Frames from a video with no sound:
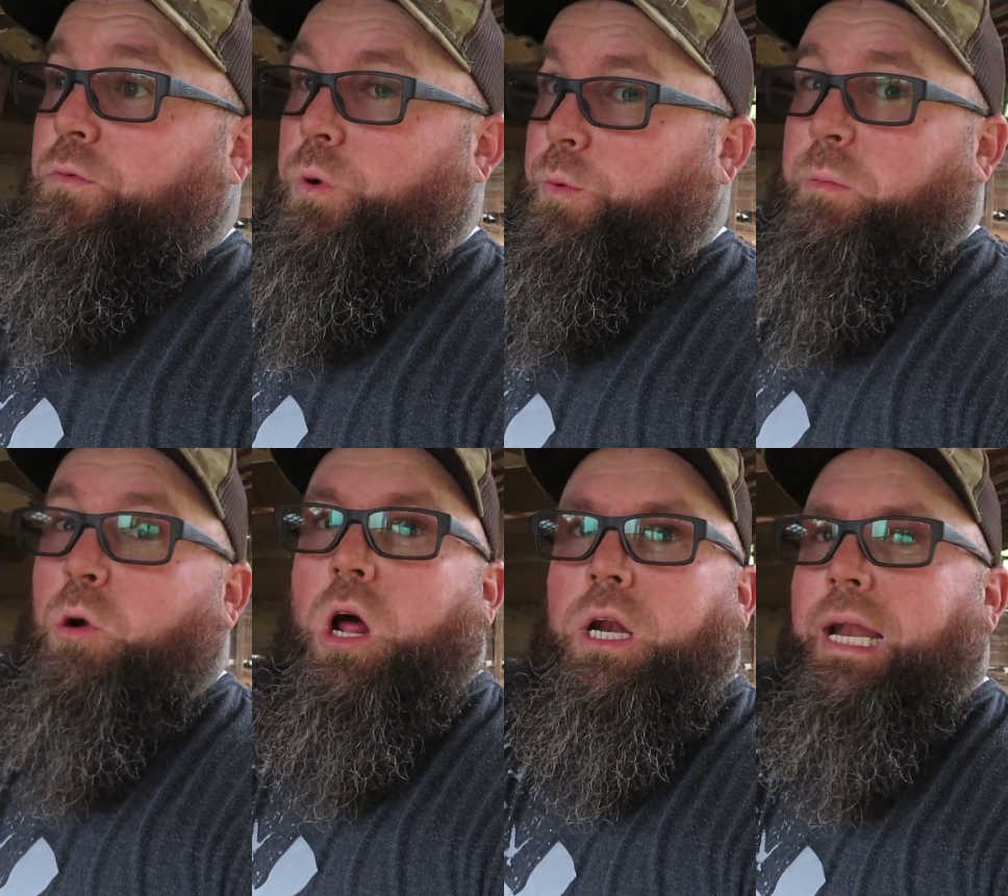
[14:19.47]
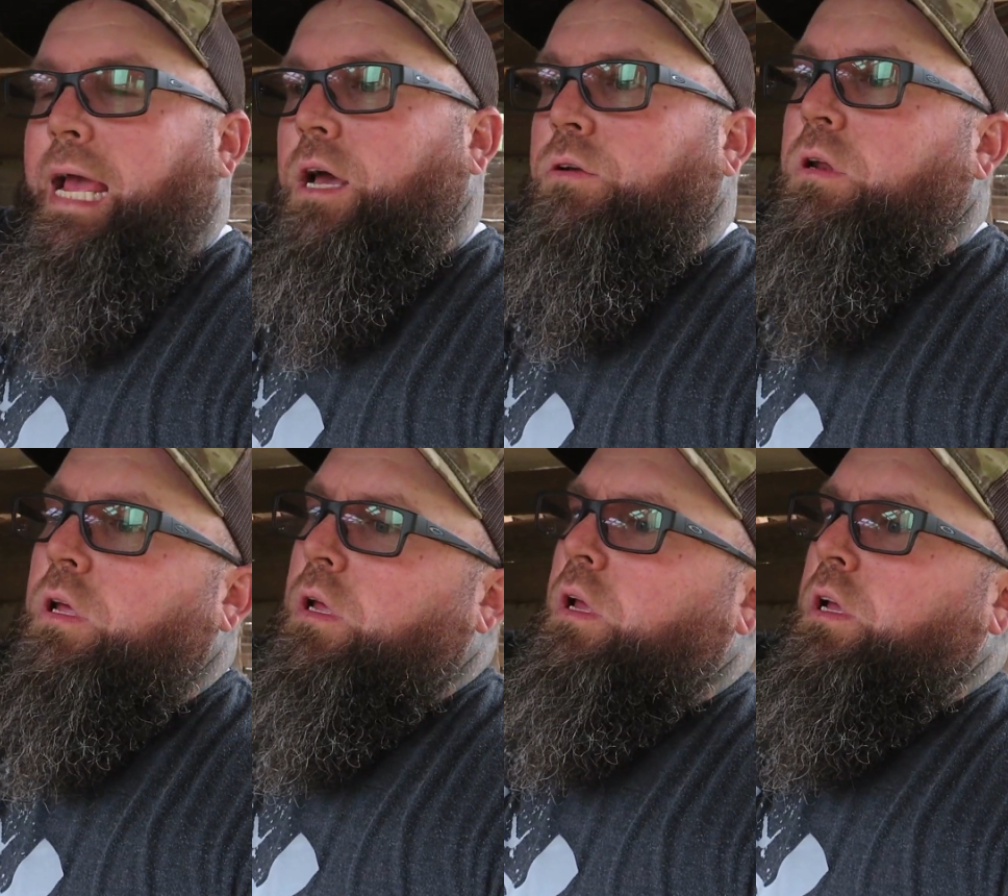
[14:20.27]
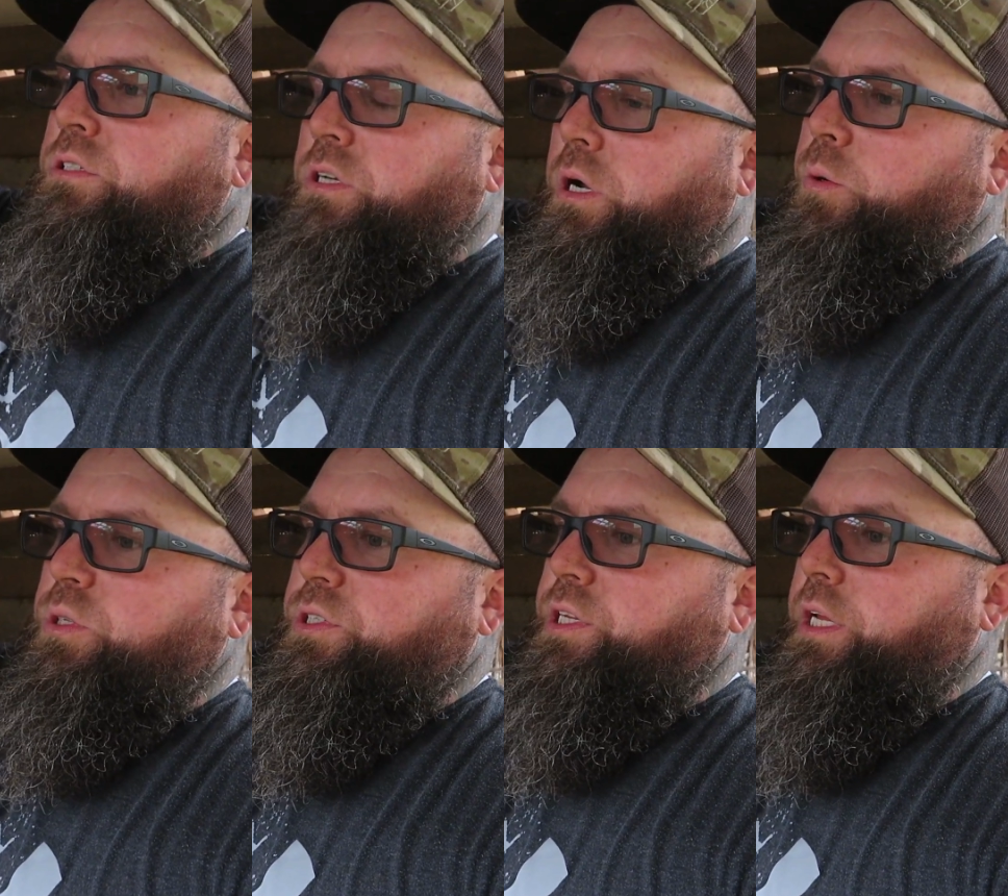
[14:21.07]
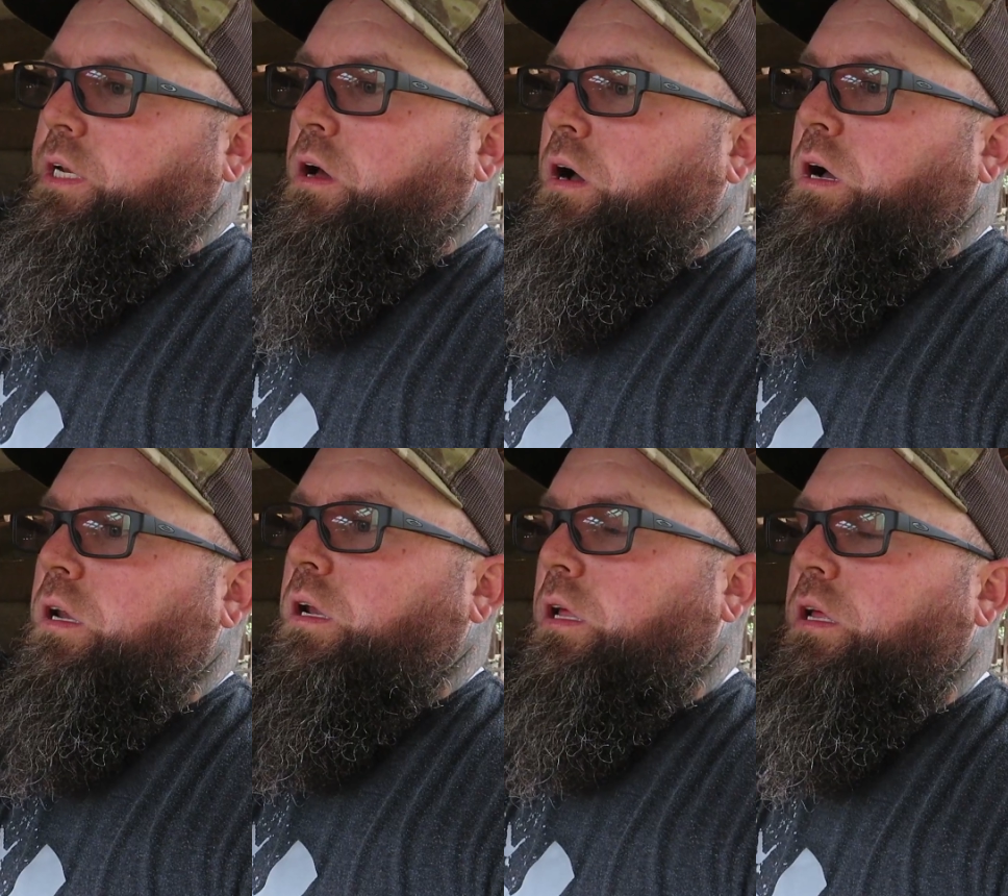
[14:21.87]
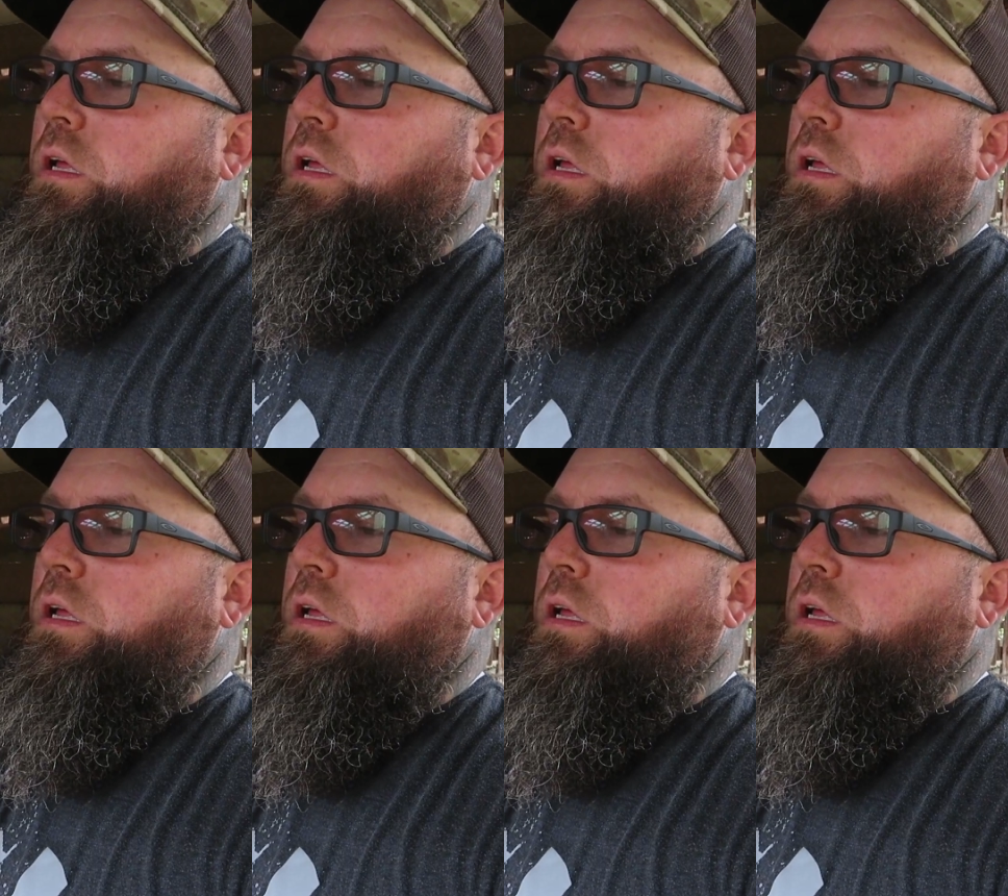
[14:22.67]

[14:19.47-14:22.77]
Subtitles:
when we brought it down, so it was sitting on